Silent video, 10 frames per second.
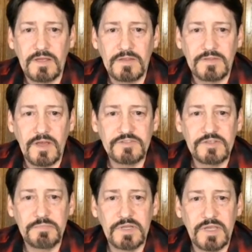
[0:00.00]
Thoughts
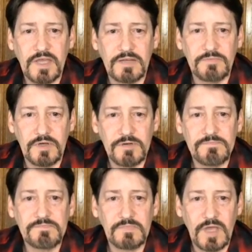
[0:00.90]
on Big Ed?
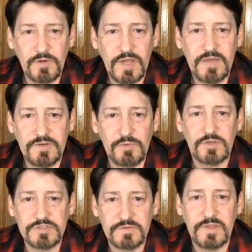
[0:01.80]
Well, I don't have any
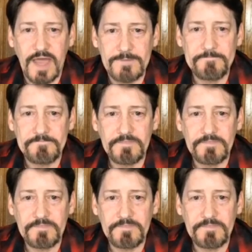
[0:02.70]
words for that.